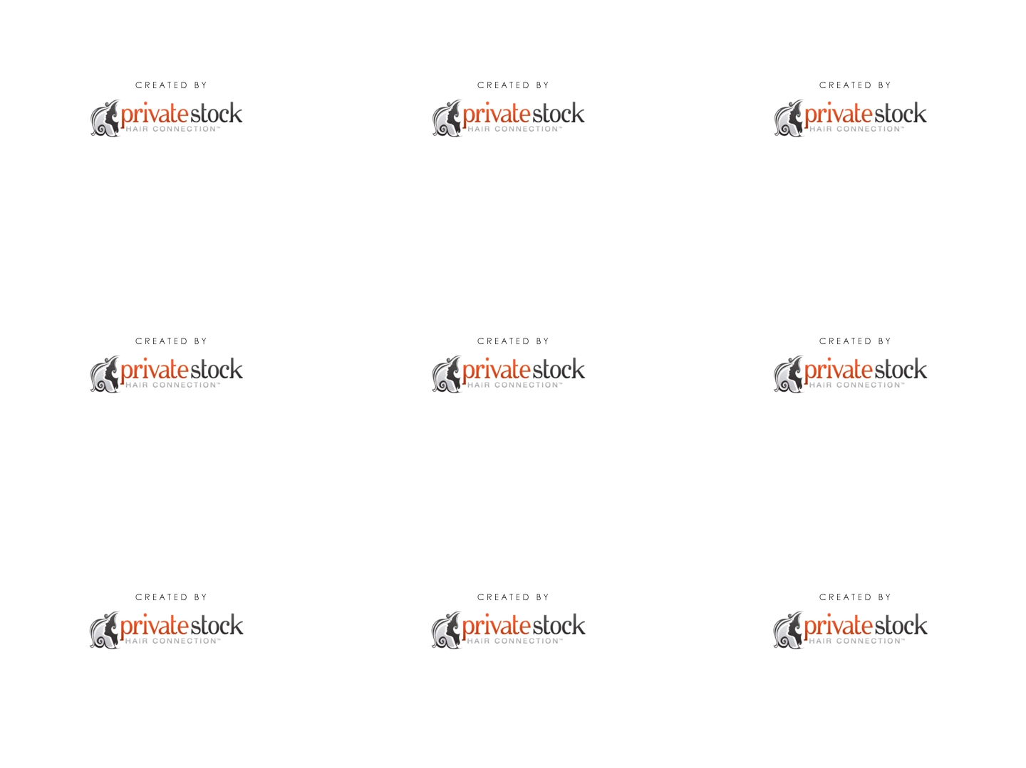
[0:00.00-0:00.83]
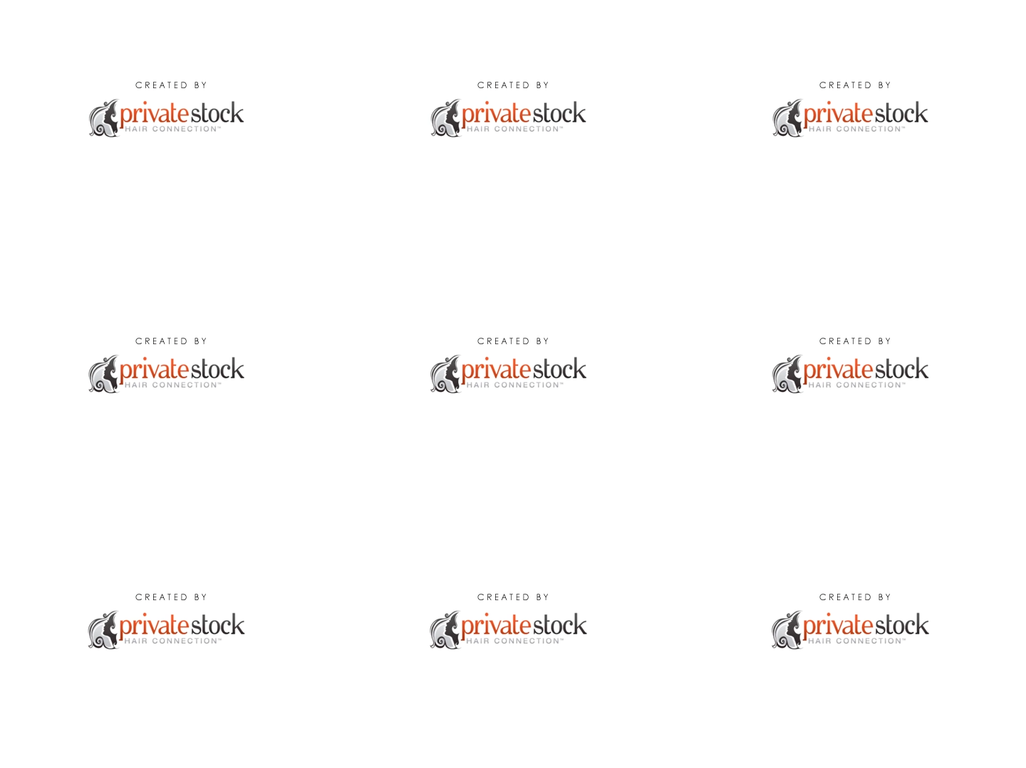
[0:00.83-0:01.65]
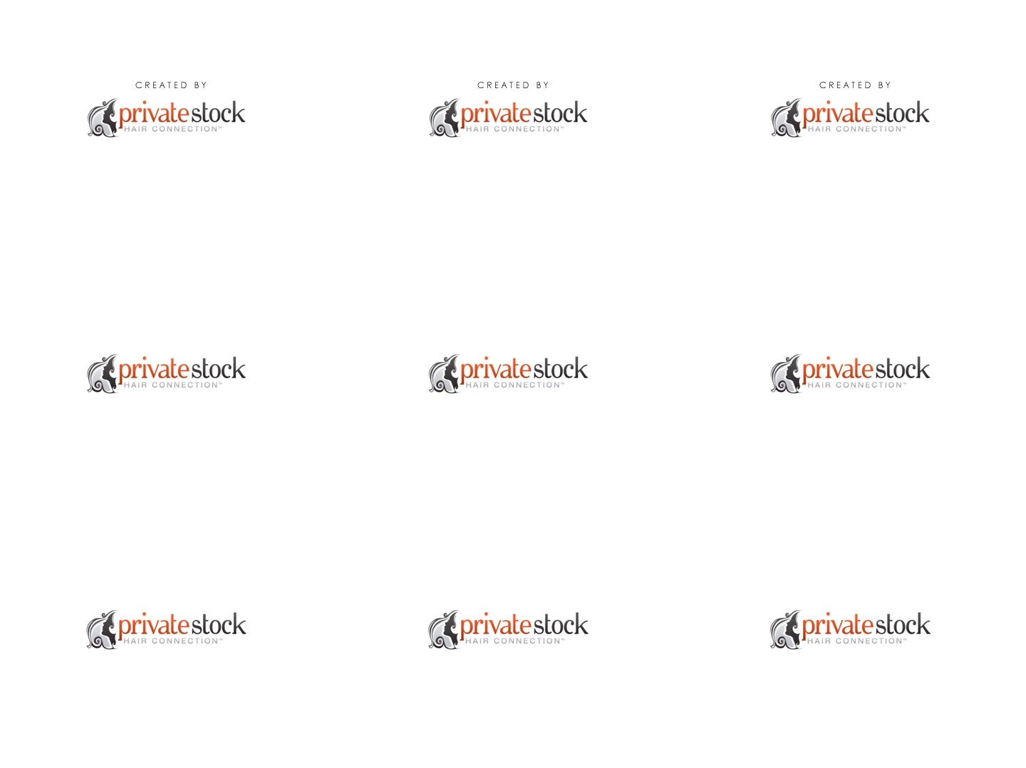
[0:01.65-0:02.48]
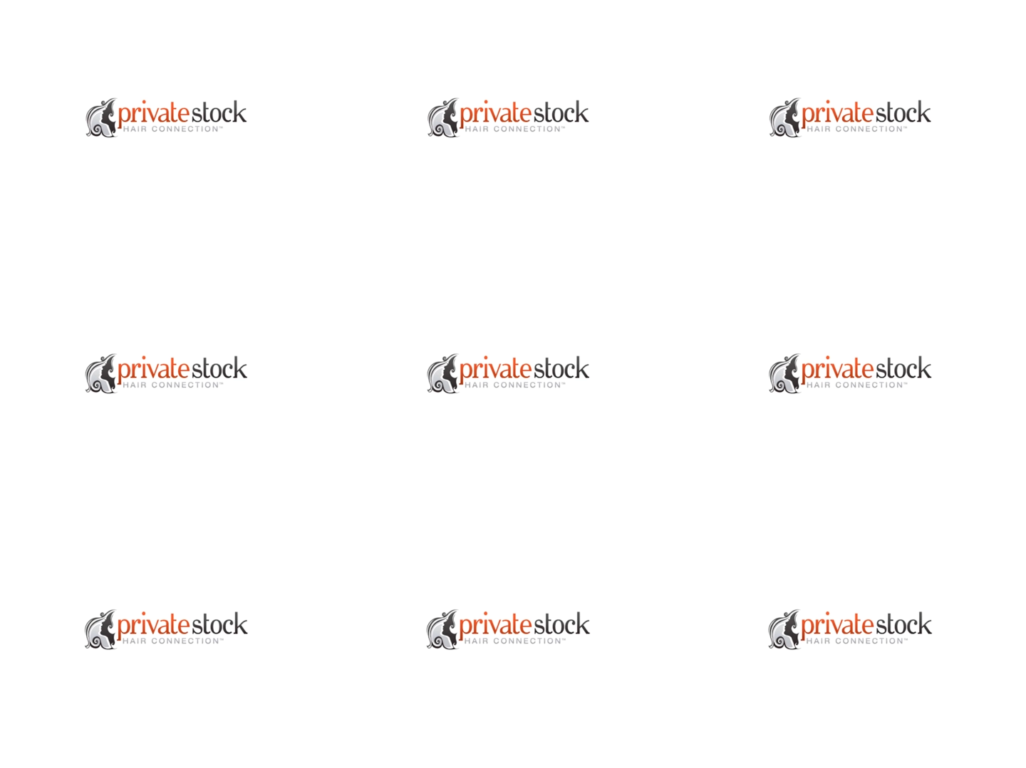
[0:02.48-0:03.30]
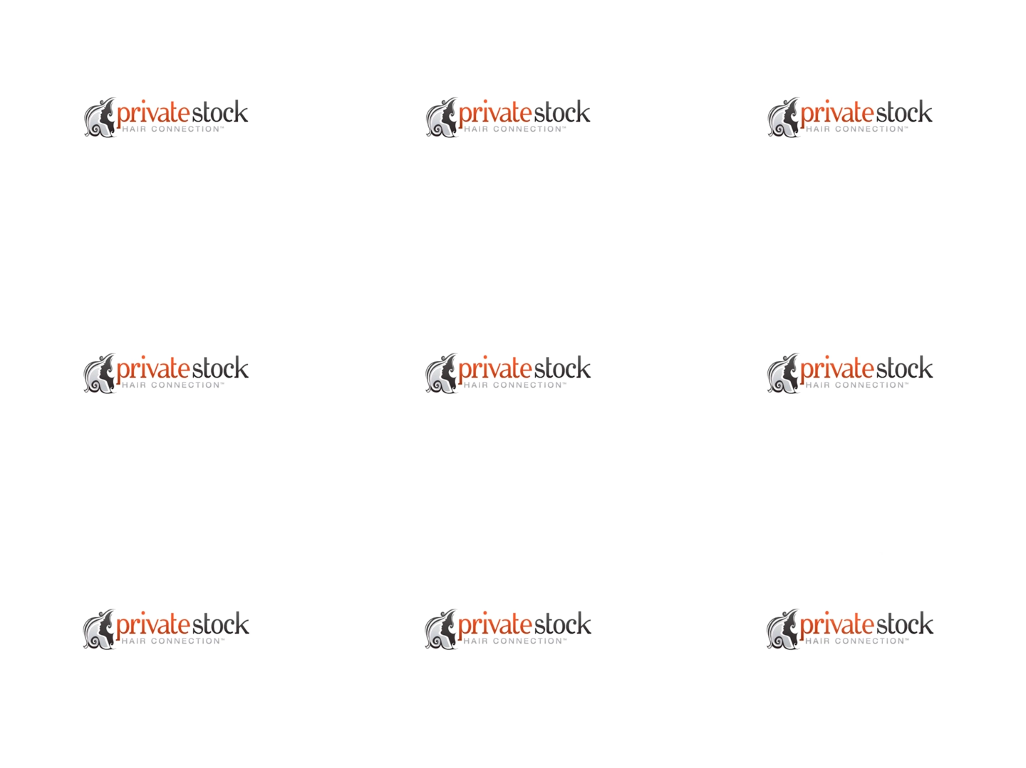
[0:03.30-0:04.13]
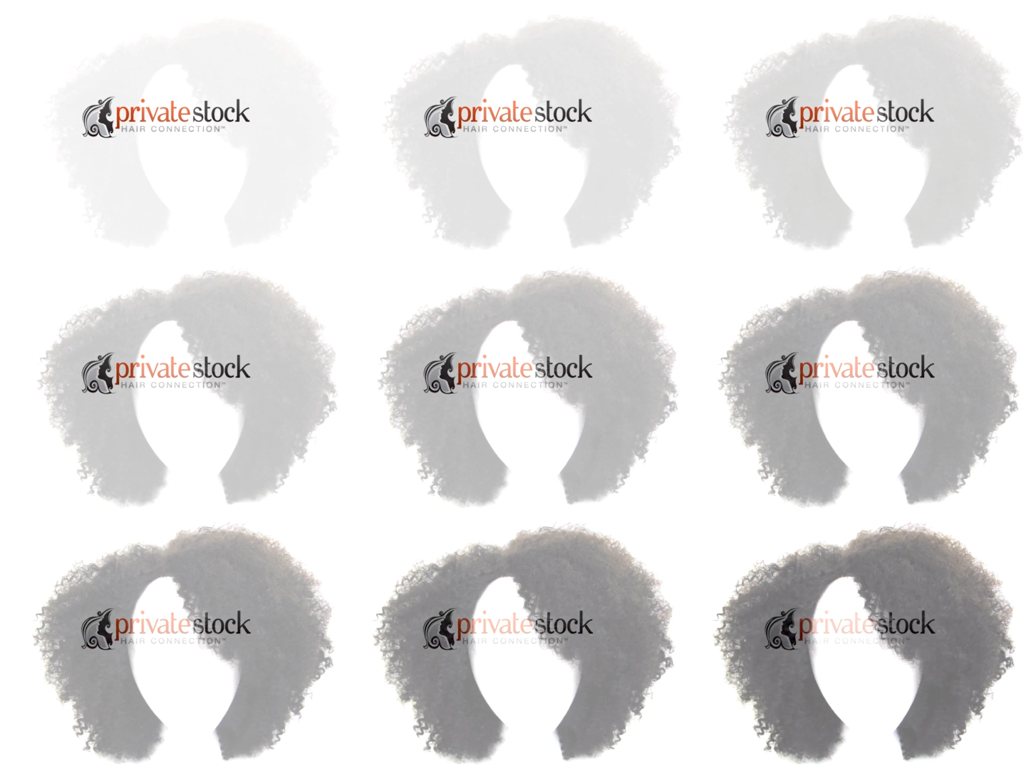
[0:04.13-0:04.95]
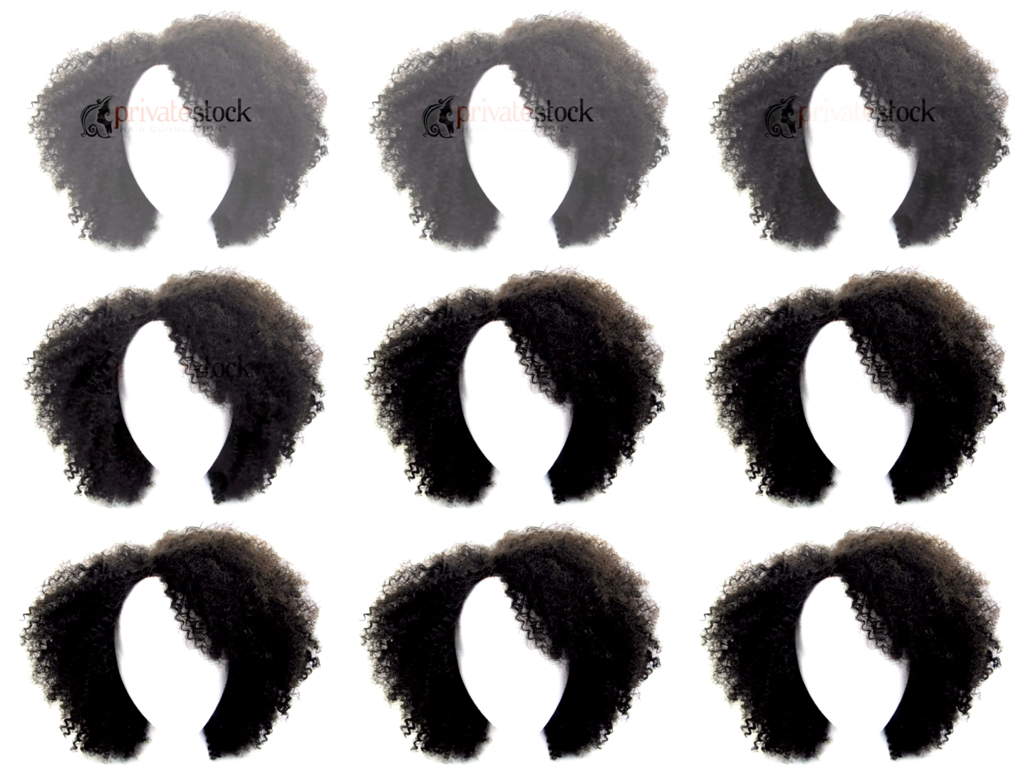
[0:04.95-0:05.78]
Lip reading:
[unreadable: no face in view]